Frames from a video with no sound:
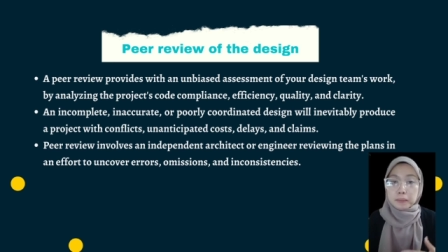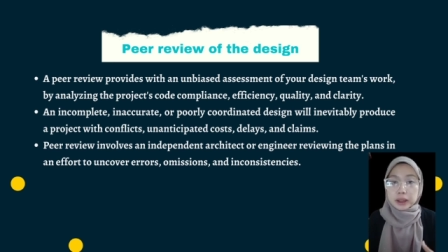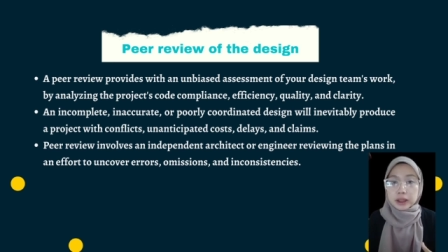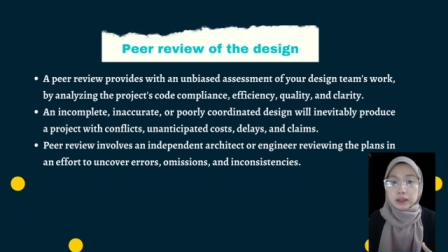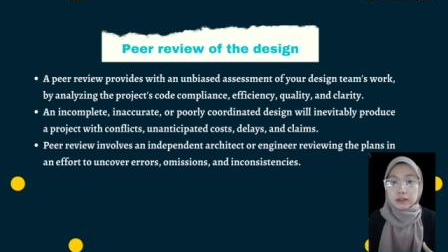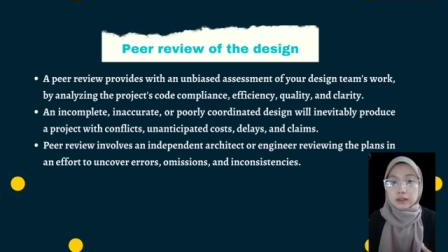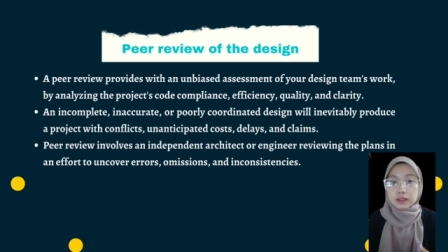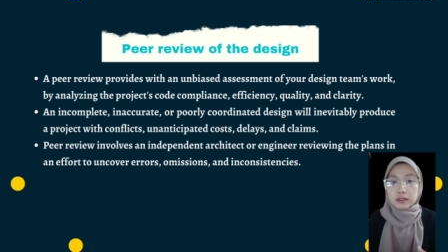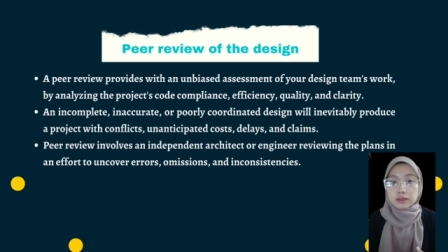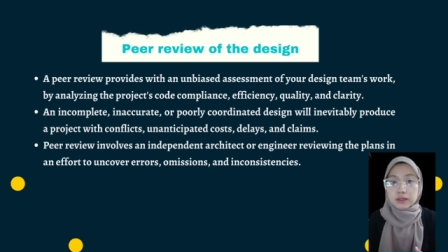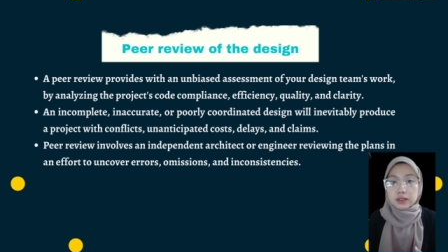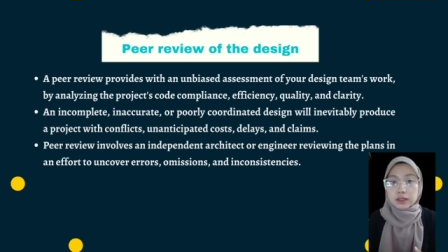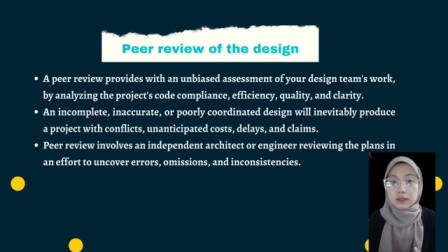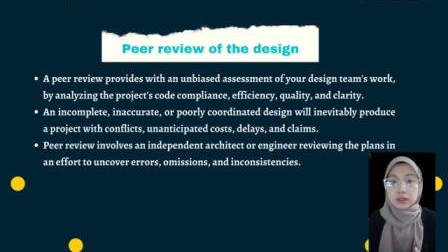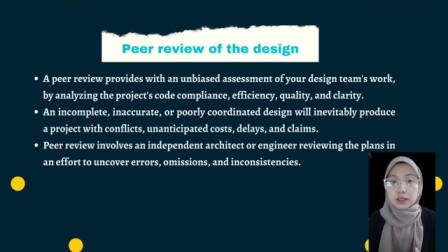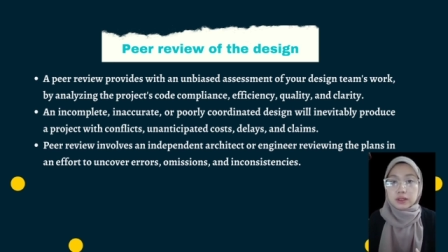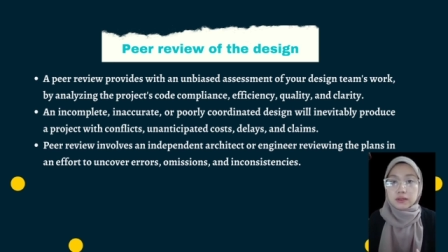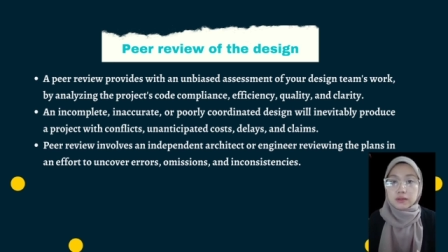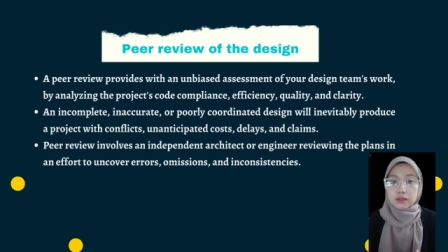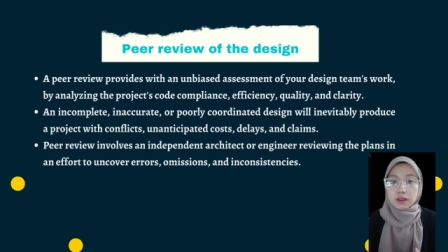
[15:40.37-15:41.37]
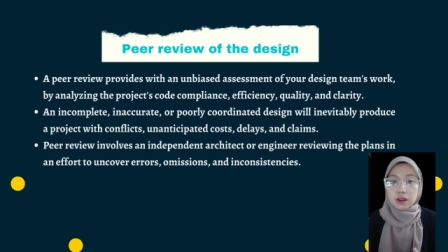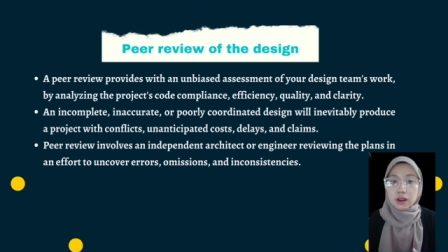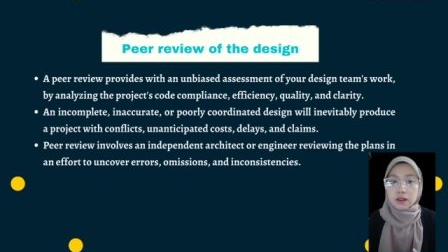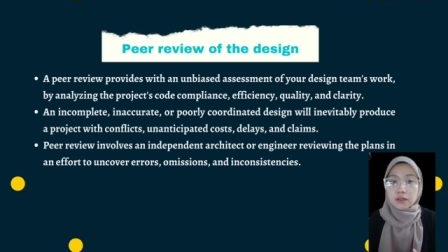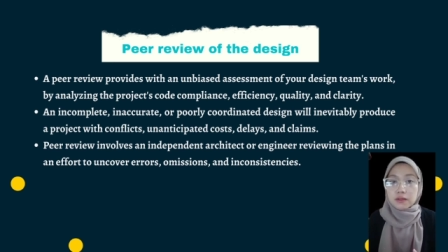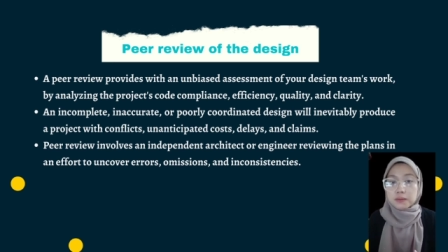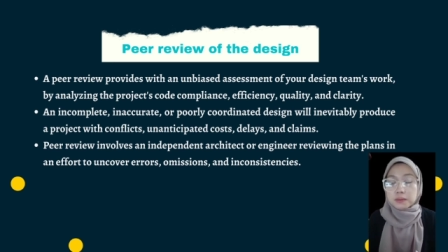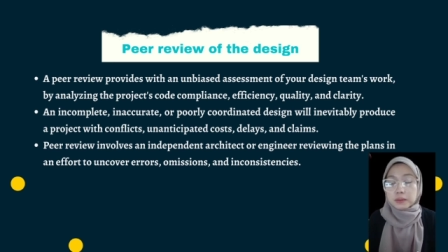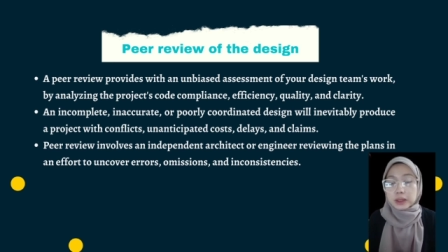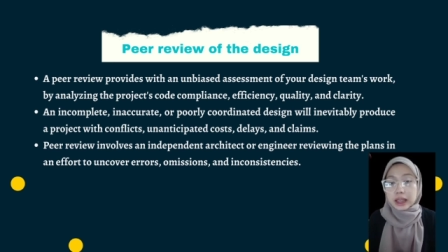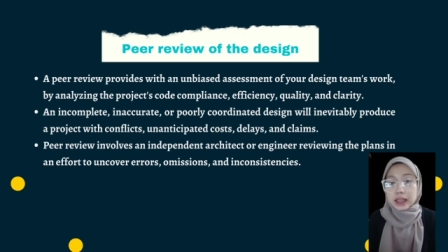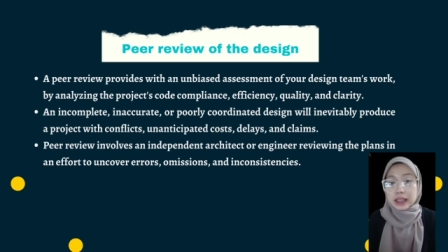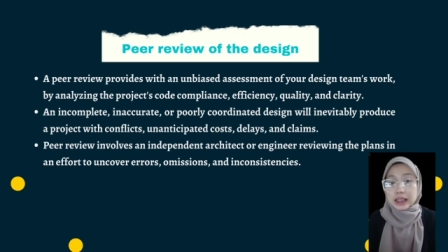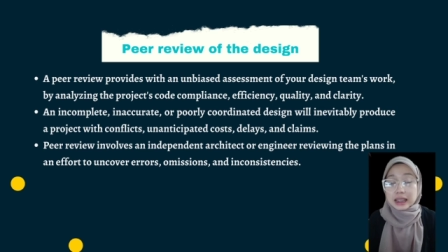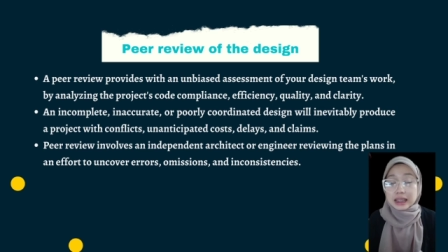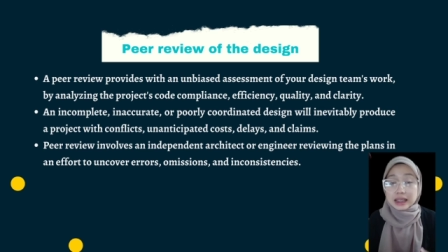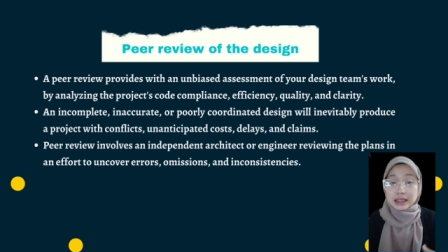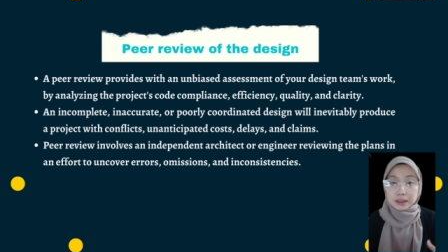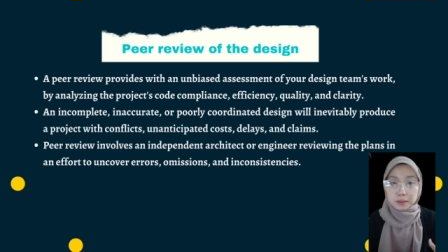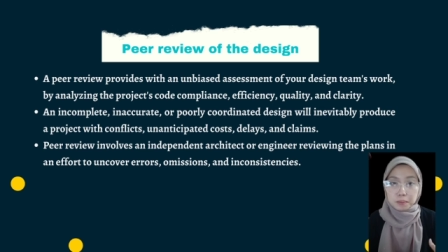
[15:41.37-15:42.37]
Peer review involves
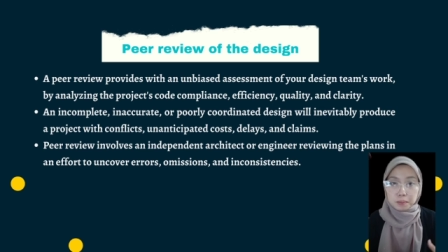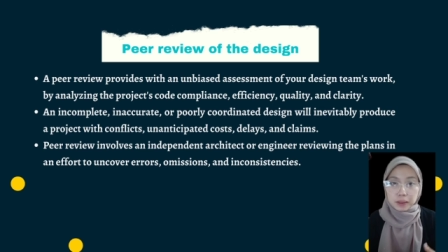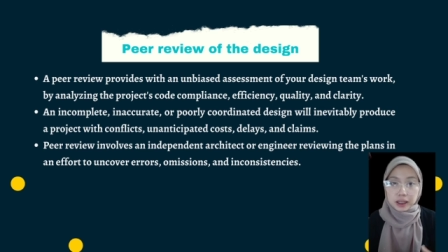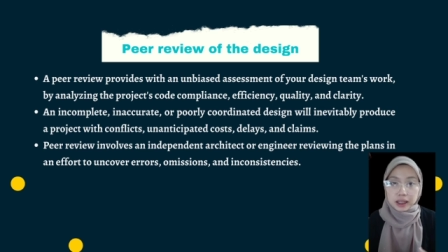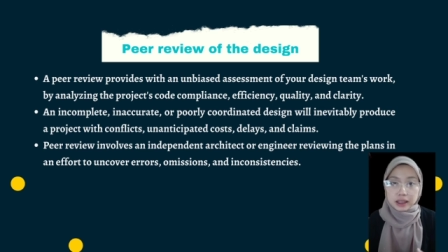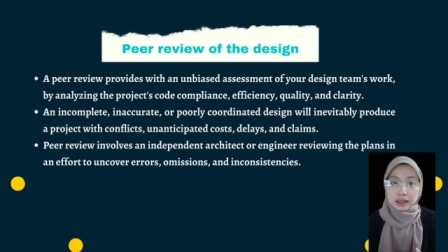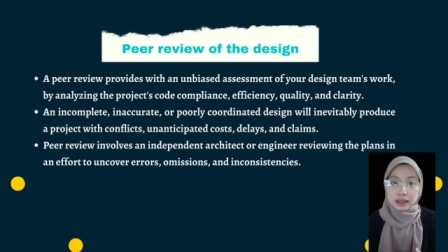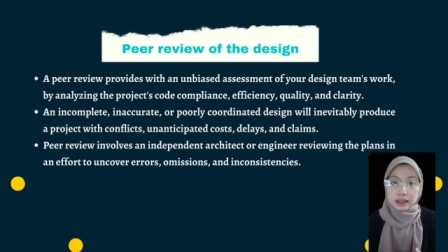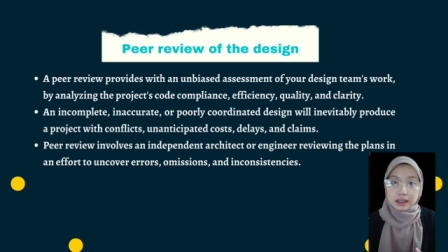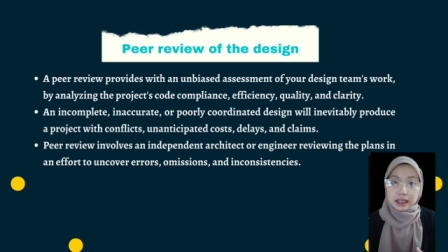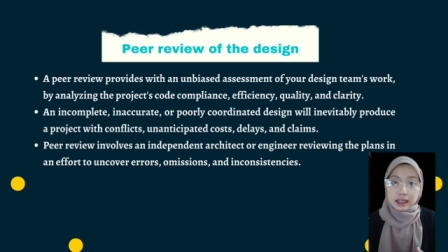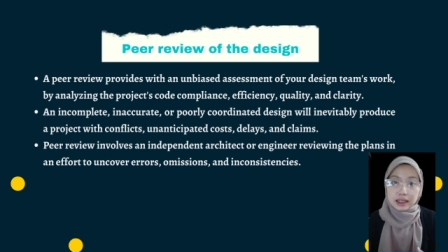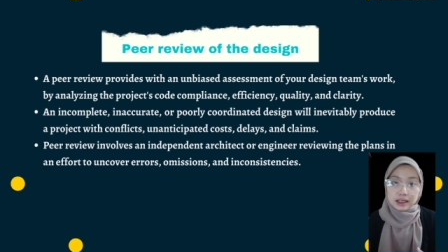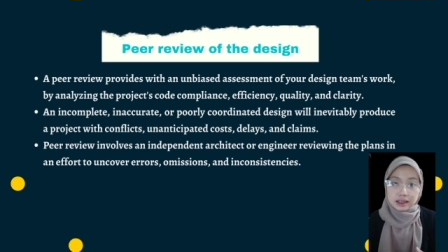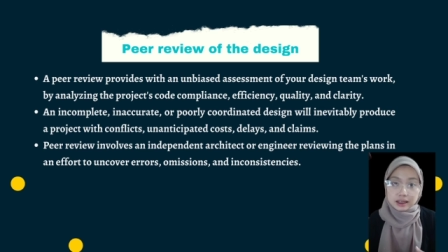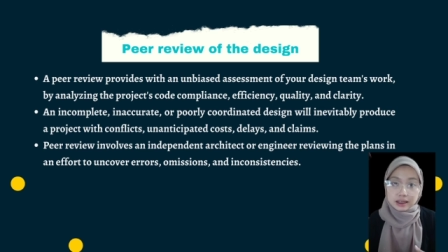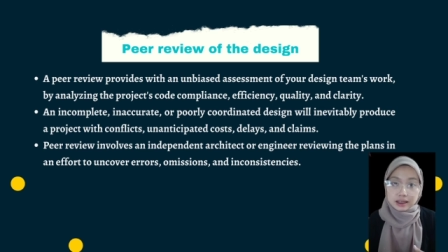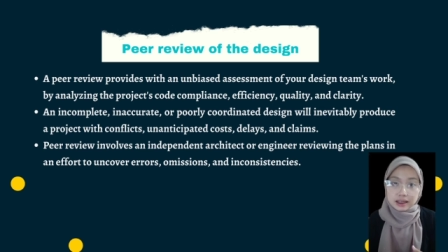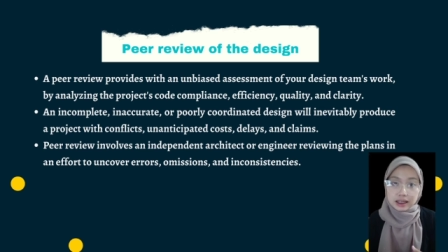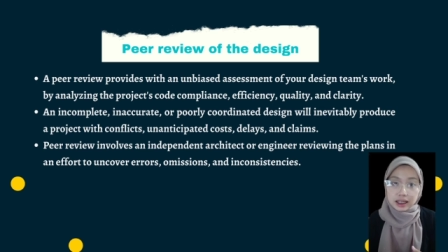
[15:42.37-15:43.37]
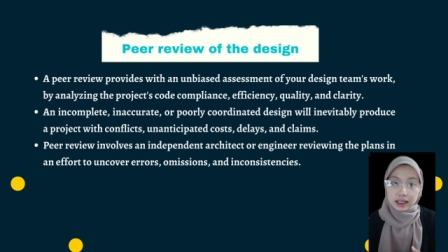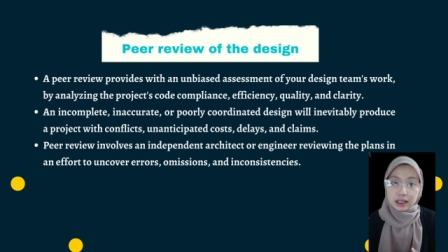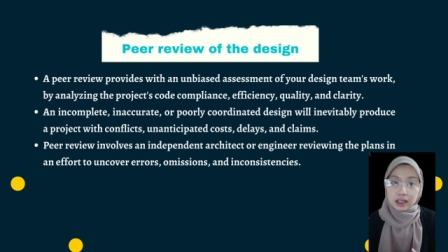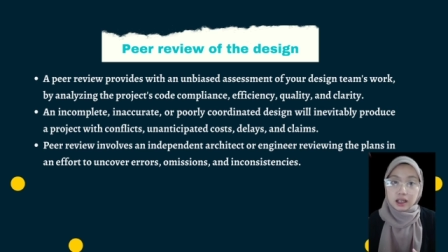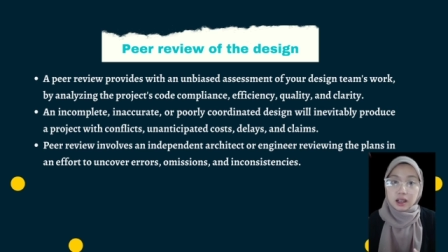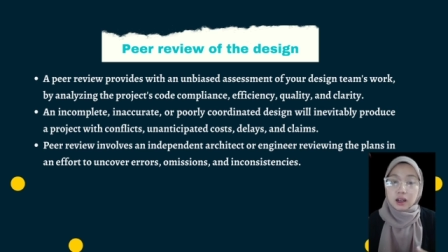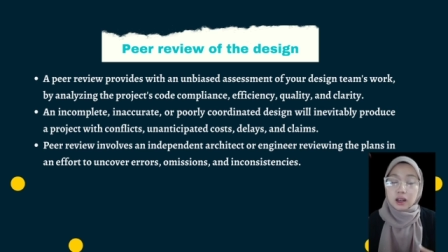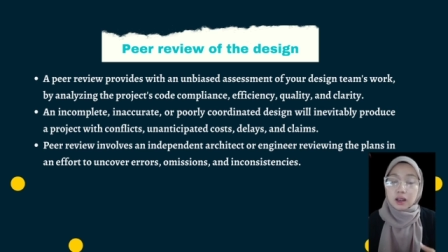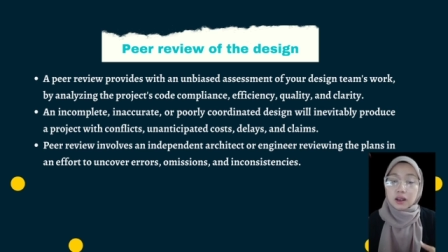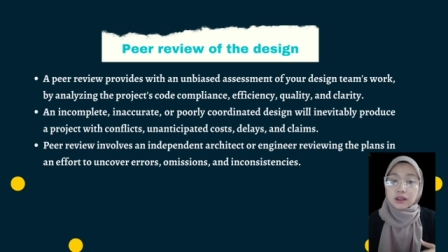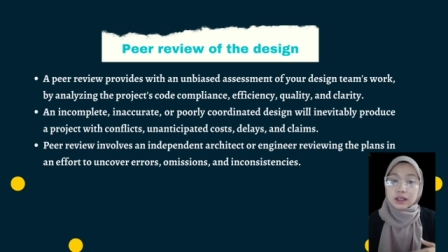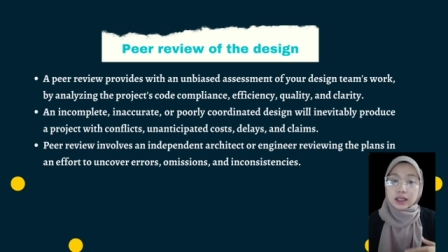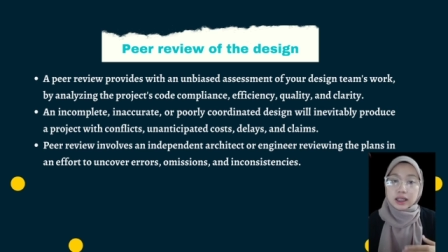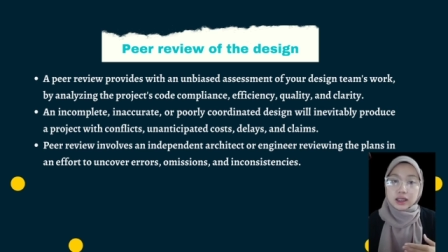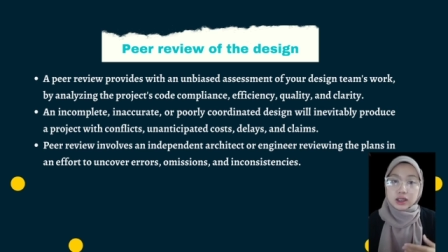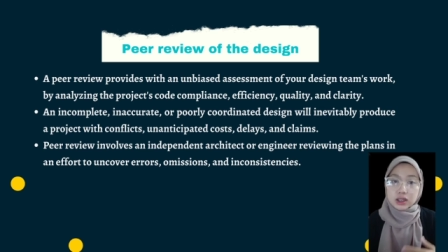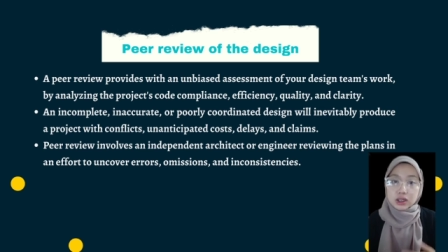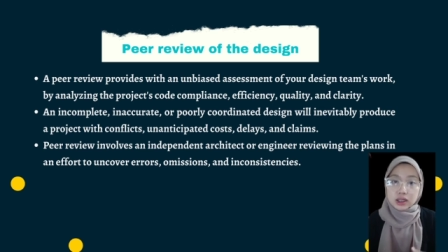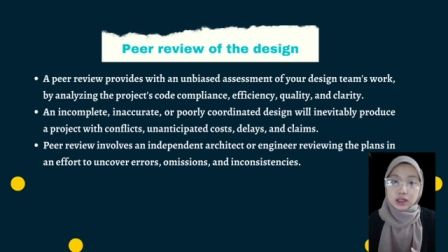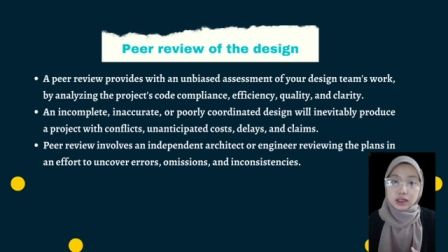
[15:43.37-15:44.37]
an independent architect
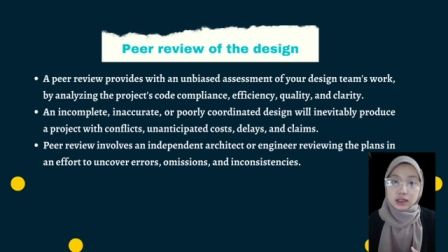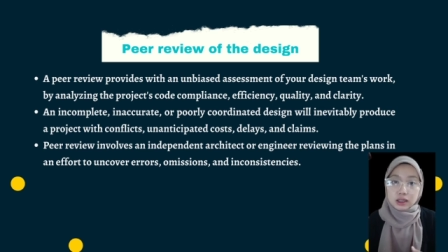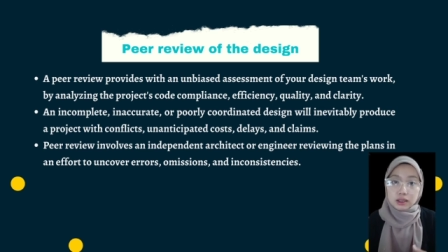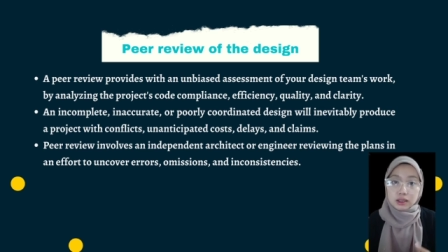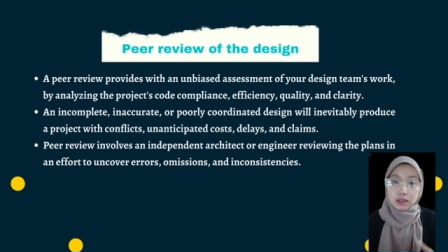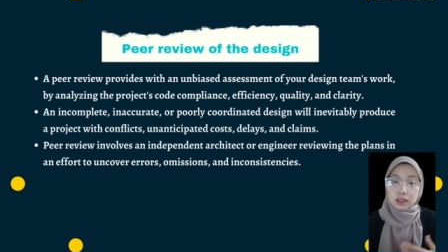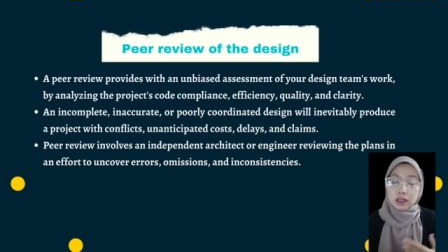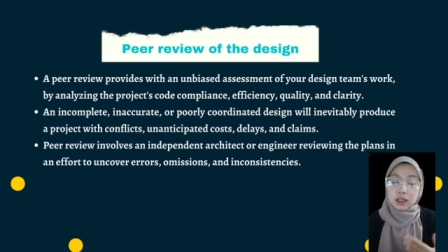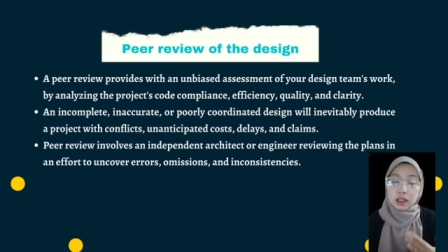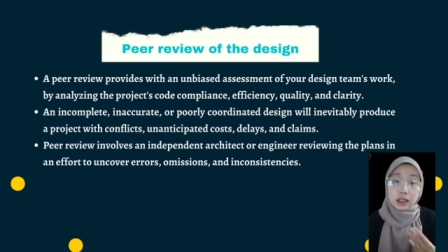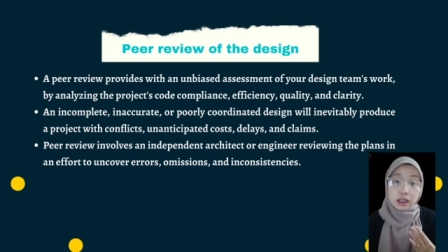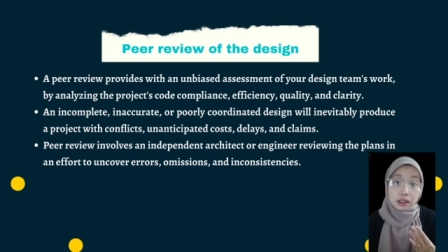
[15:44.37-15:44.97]
or engineer